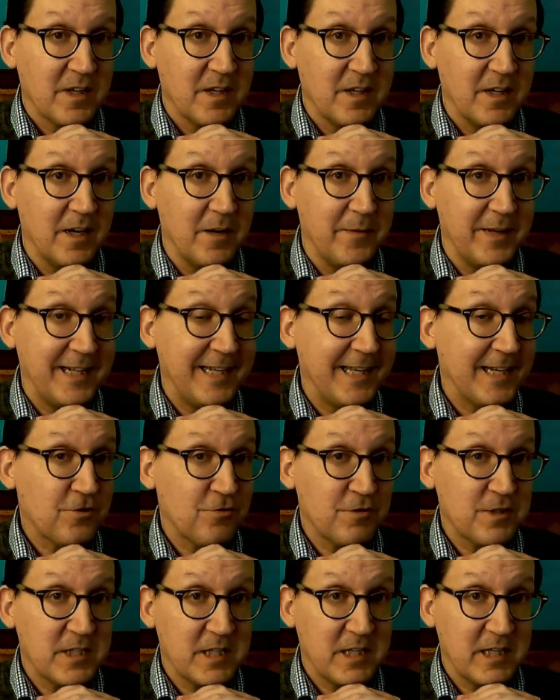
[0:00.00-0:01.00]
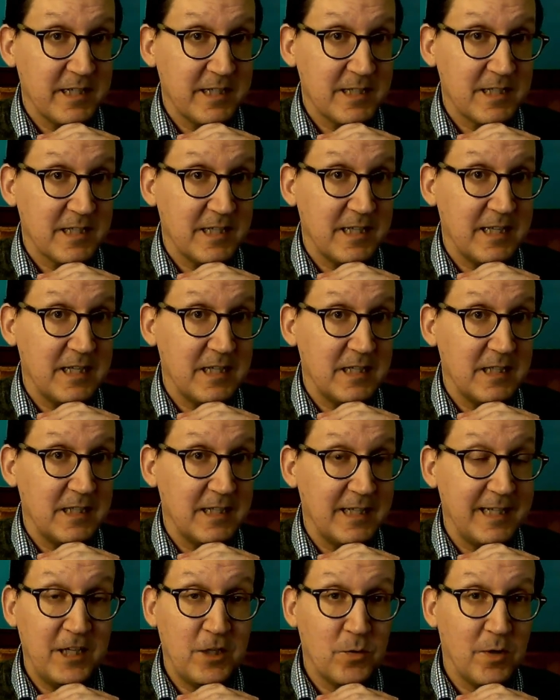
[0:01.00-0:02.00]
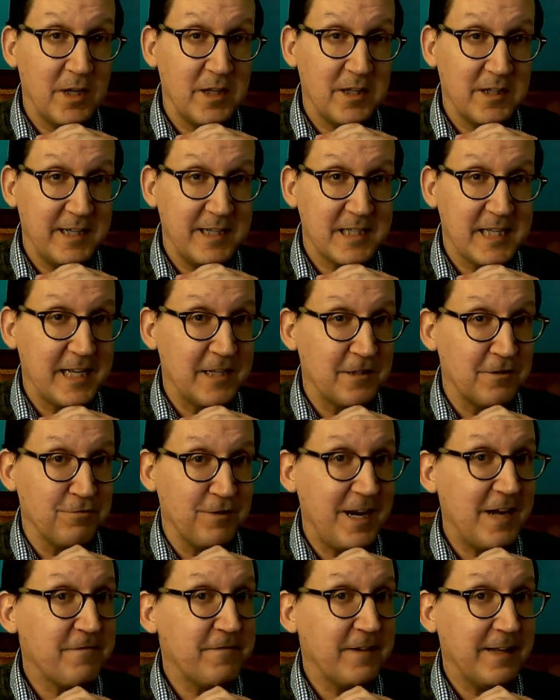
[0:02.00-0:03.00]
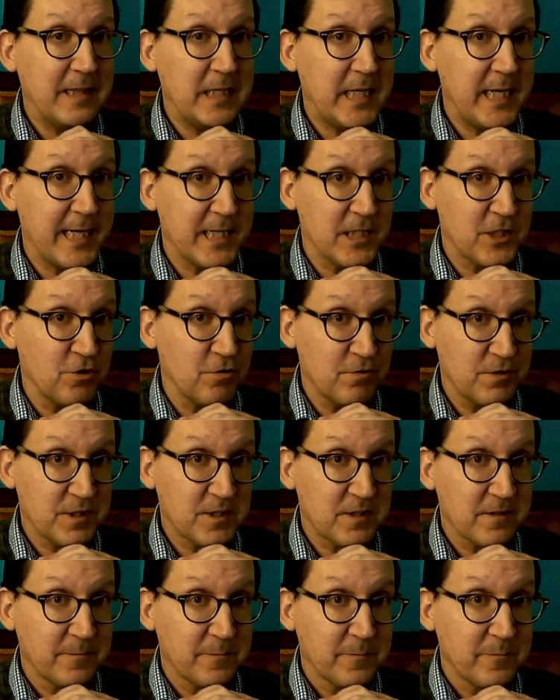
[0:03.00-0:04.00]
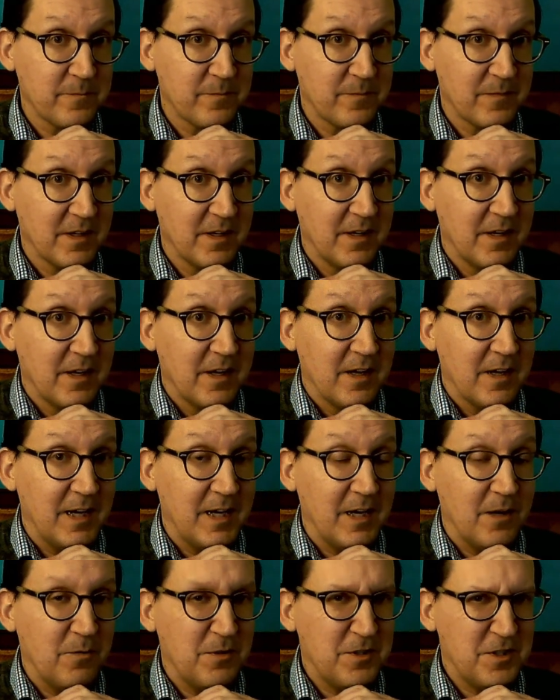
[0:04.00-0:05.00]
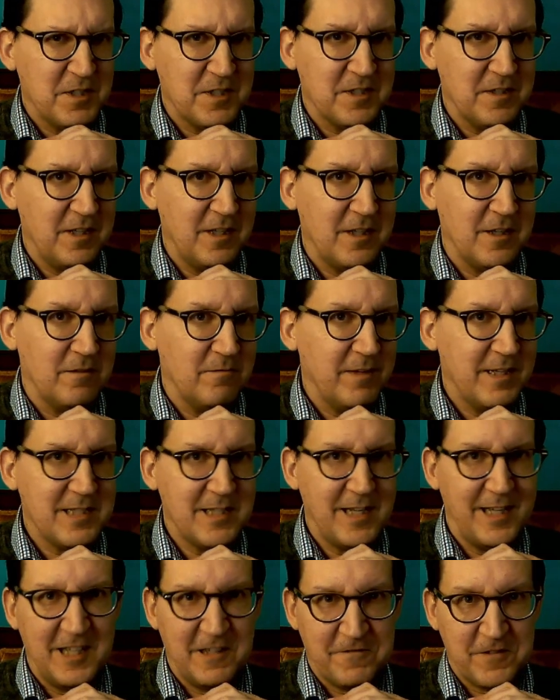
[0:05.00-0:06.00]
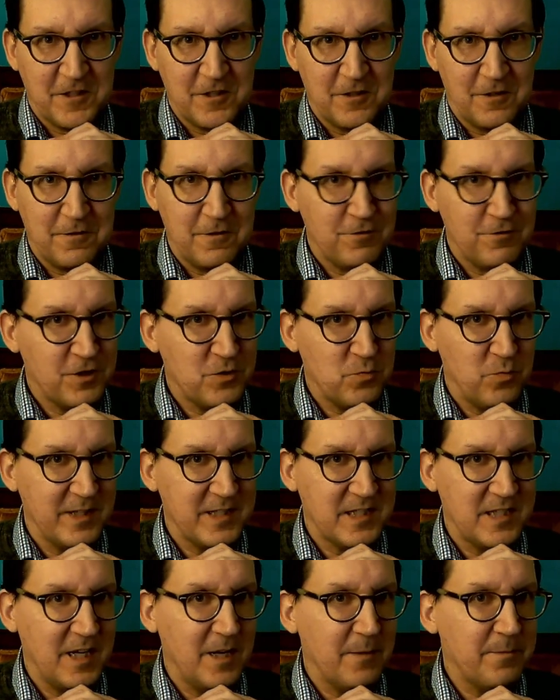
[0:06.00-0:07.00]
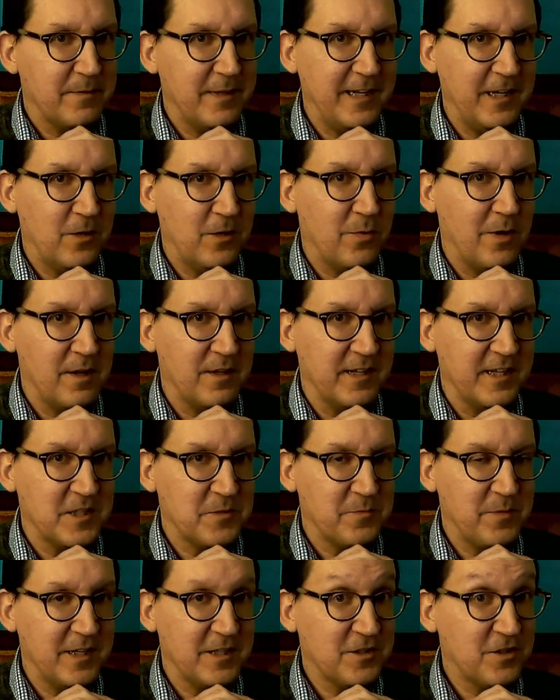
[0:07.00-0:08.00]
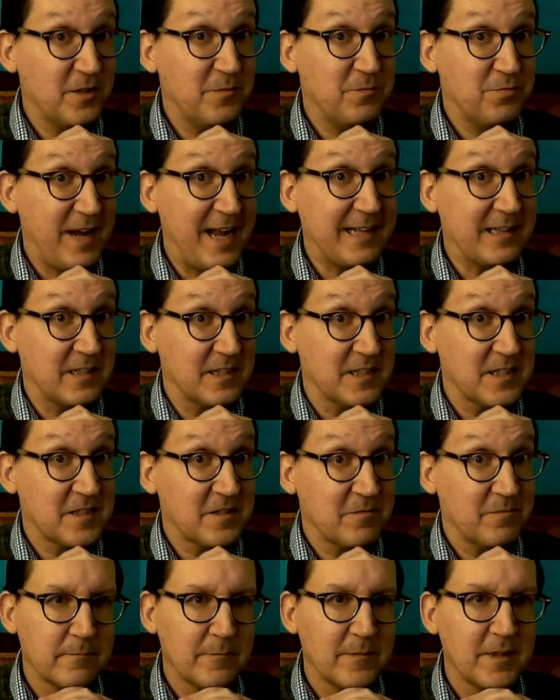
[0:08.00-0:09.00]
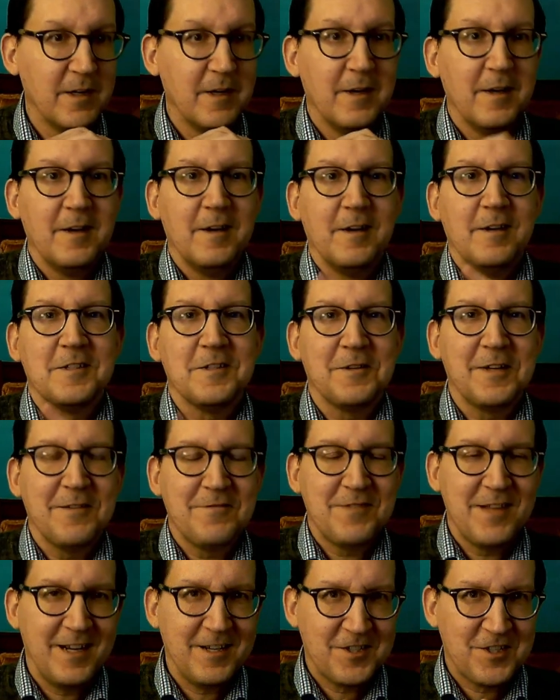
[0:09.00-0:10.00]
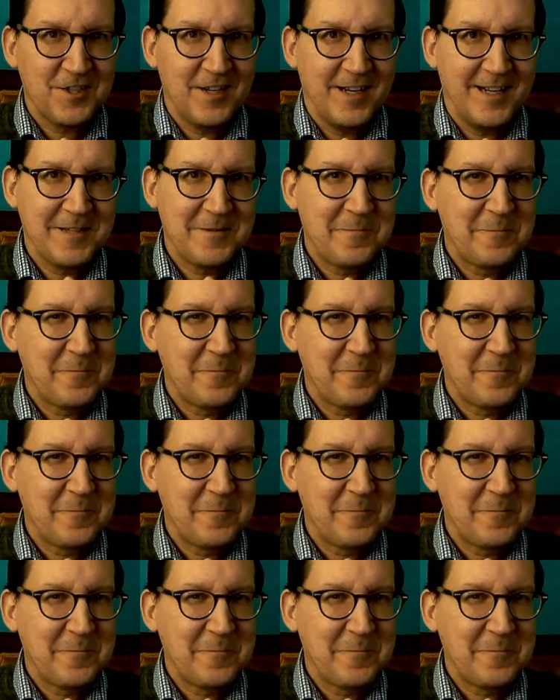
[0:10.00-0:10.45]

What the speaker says: an exercise in inequalities and graphing the answers, which is, it's not difficult. They're just one-step inequalities, but it's good practice. So give that a shot,